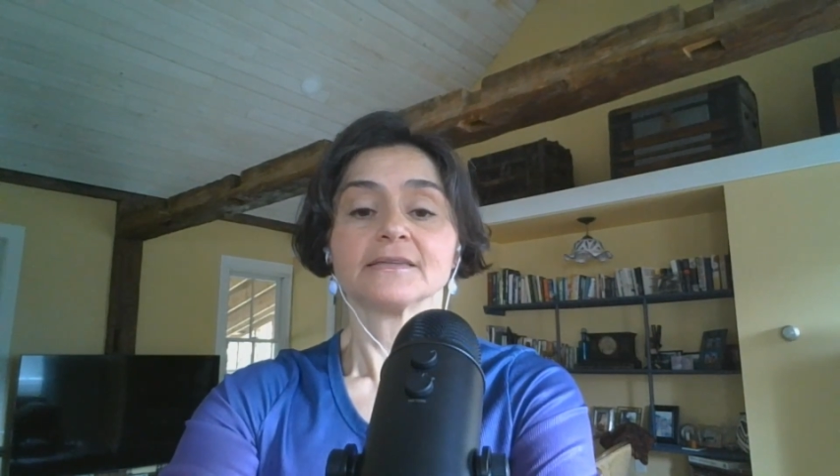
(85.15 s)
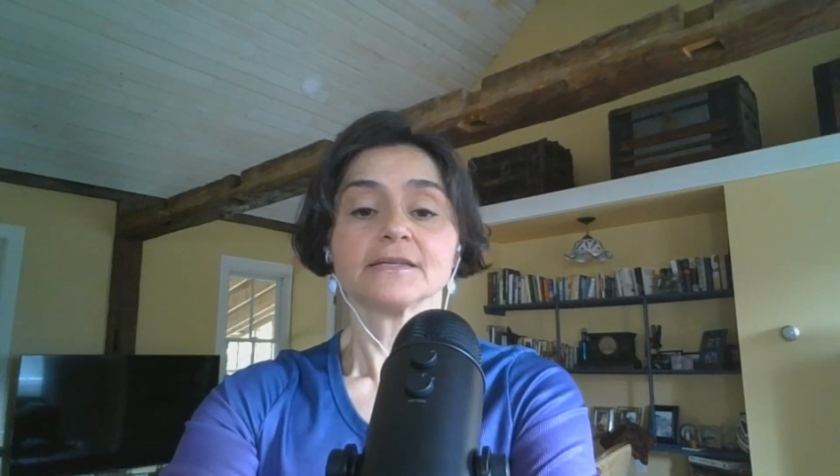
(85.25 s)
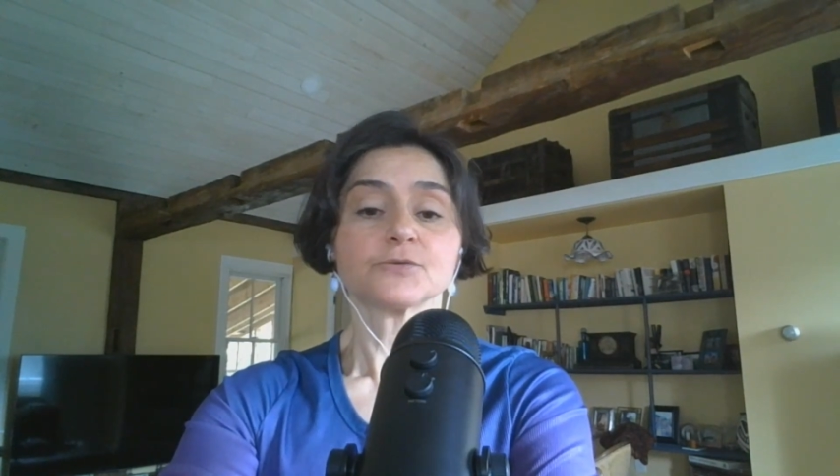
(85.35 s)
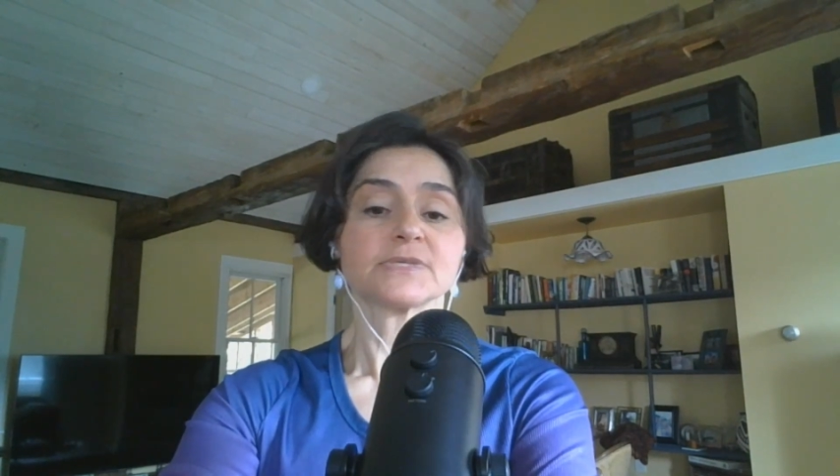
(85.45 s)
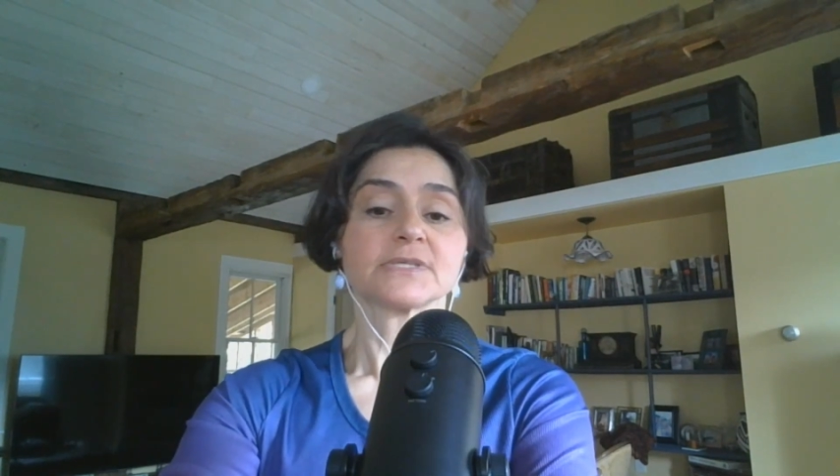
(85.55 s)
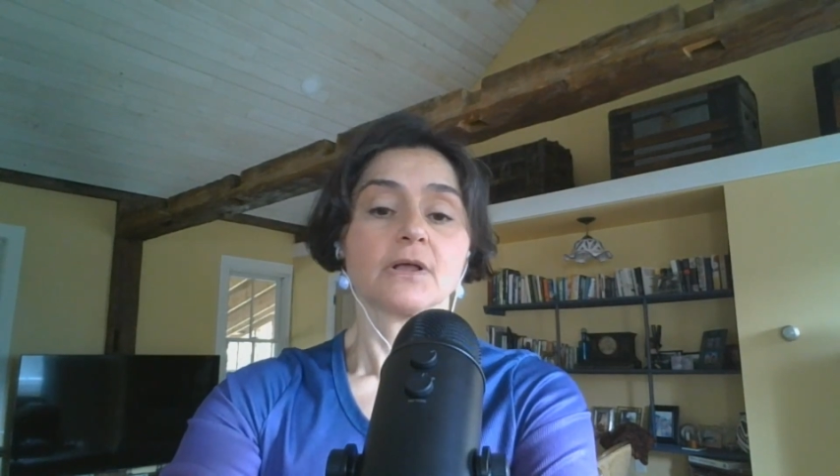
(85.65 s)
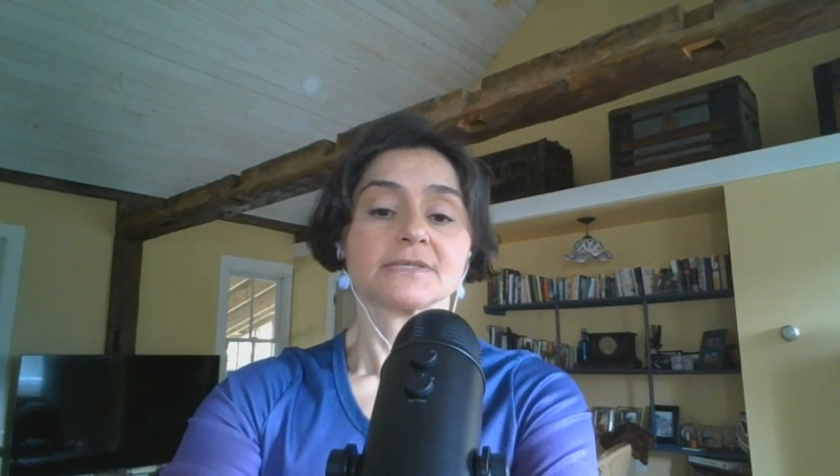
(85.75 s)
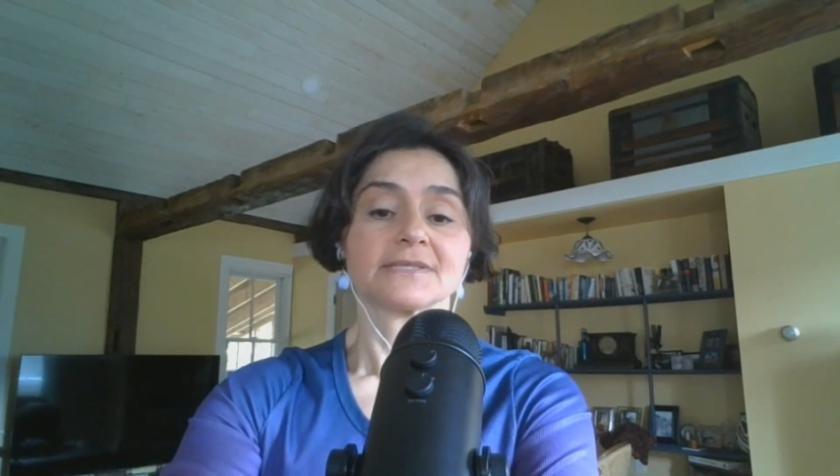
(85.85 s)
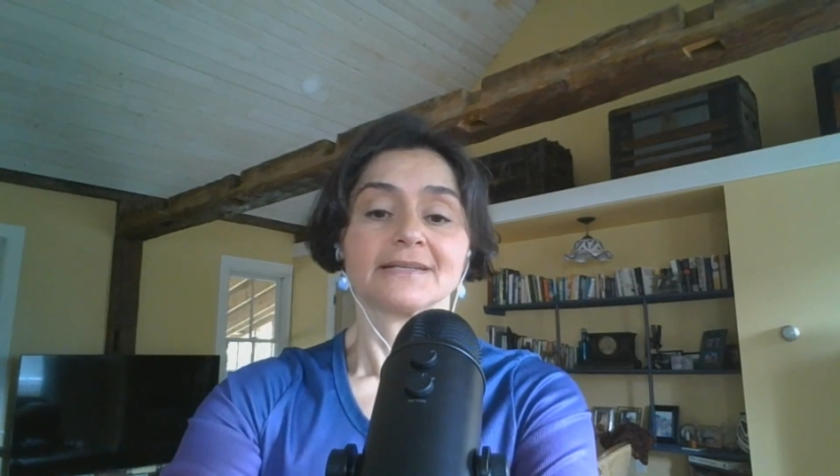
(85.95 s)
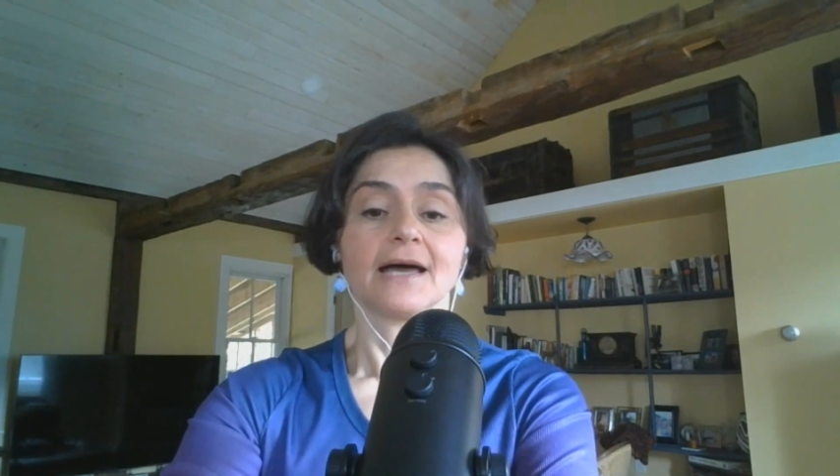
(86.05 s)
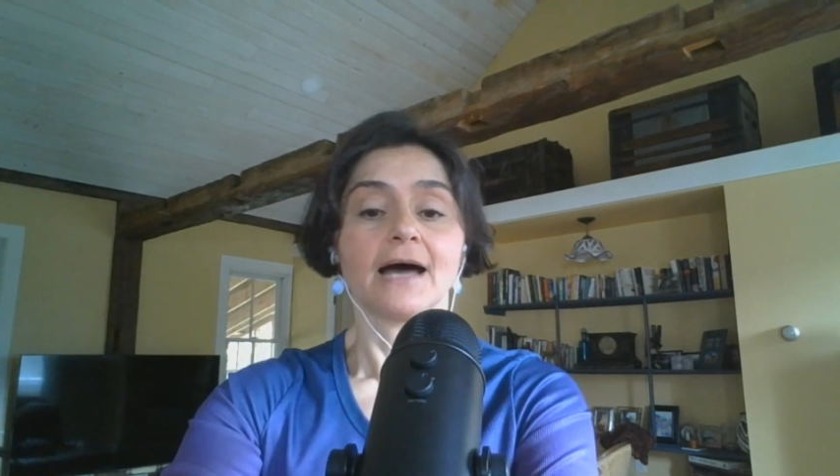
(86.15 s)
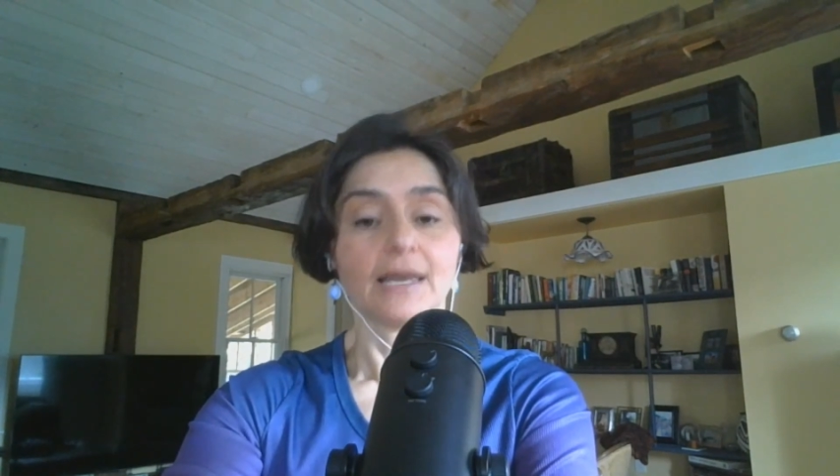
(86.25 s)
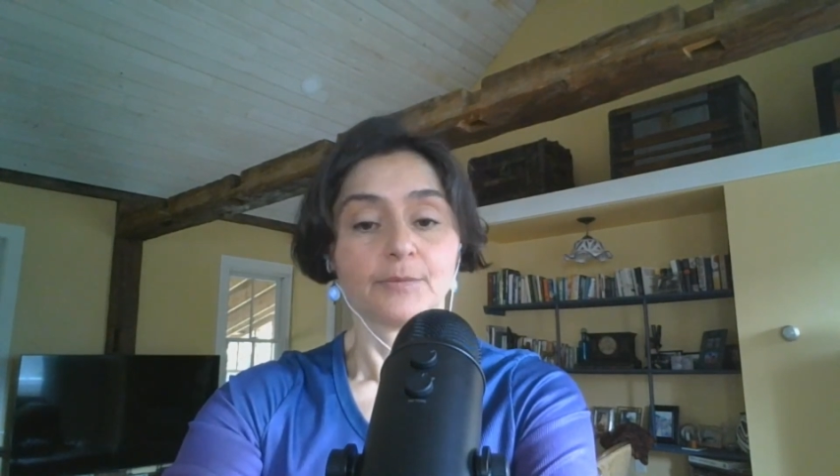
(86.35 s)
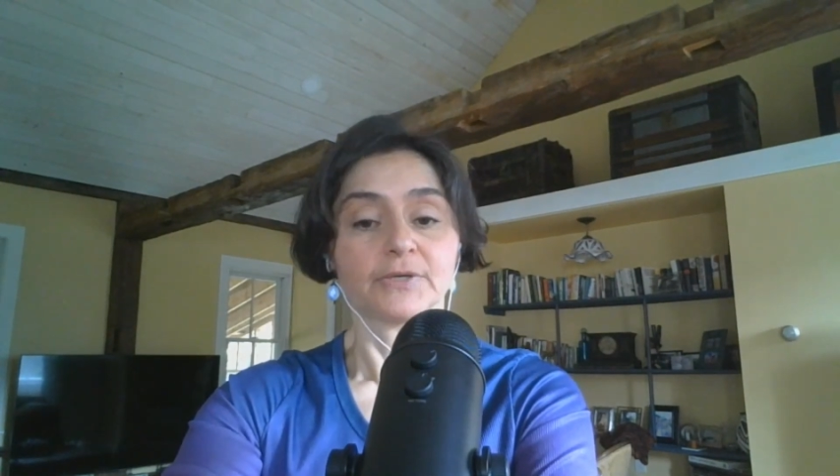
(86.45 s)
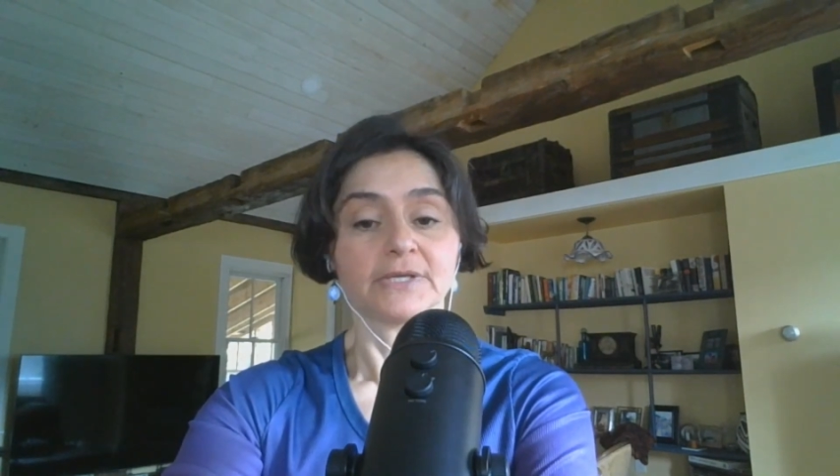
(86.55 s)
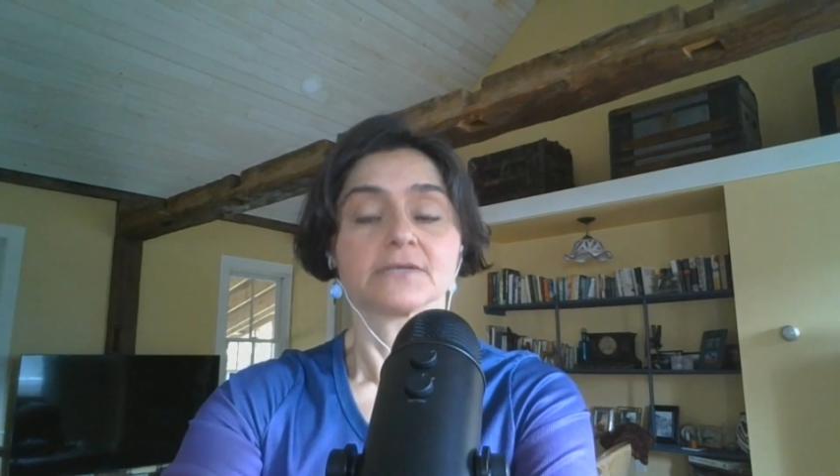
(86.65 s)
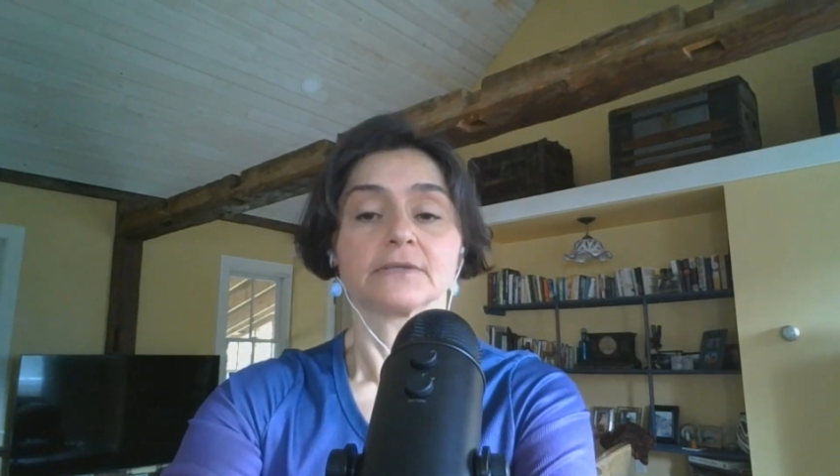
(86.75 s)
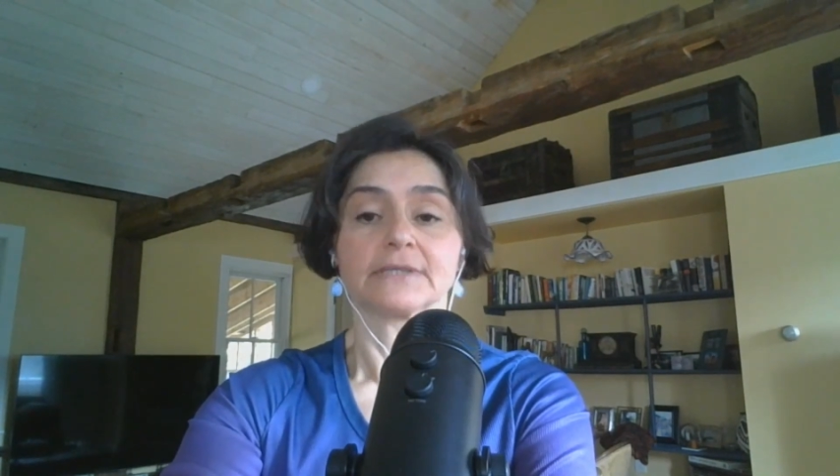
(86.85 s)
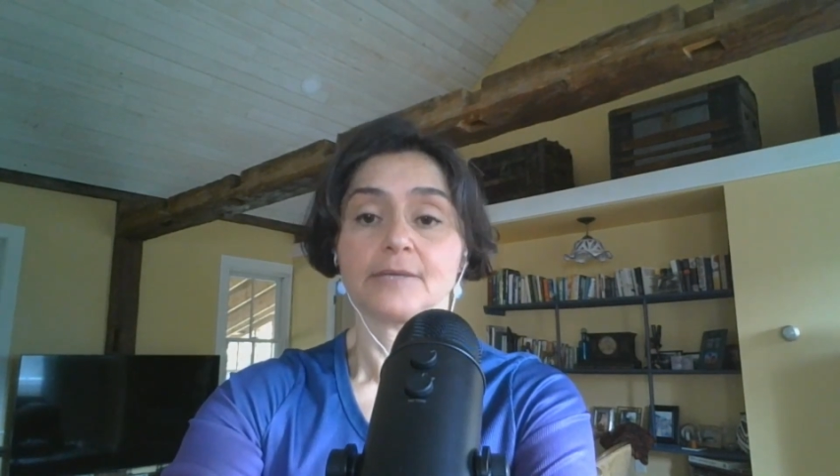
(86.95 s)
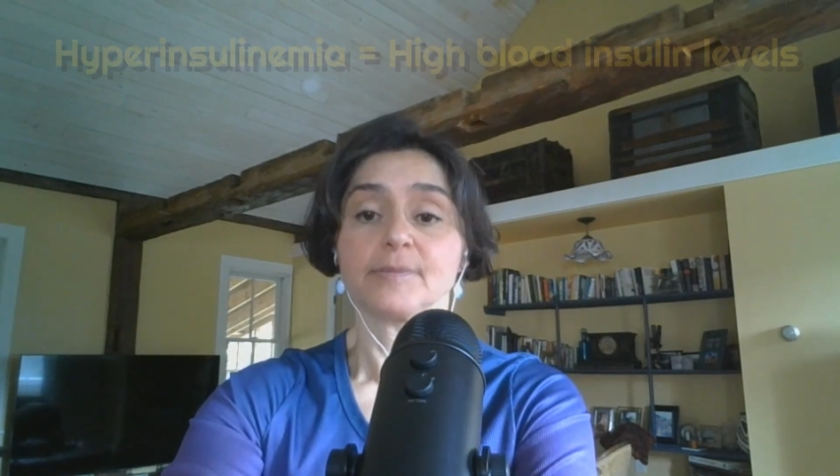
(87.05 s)
This results in
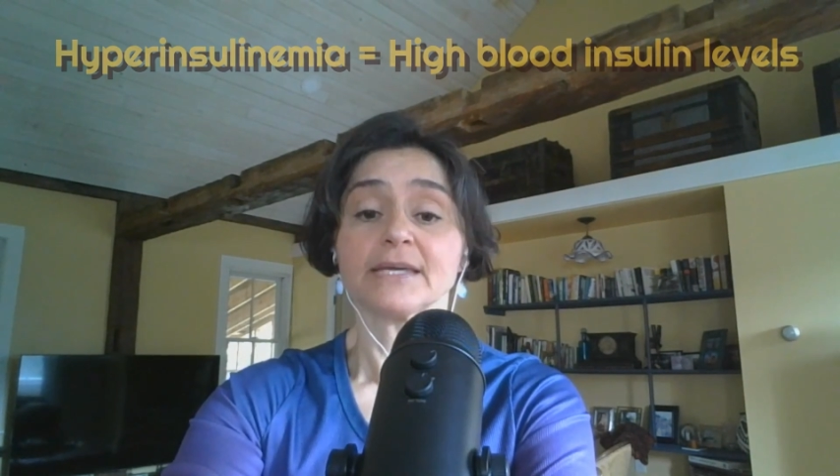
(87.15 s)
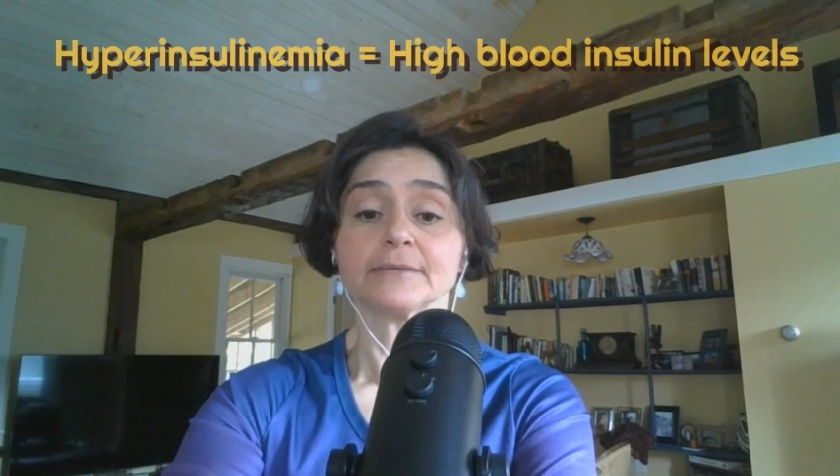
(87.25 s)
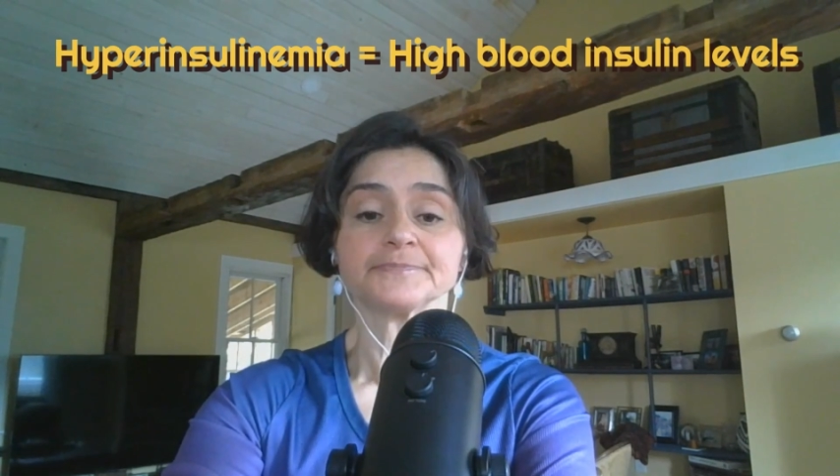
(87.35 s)
hyperinsulinemia.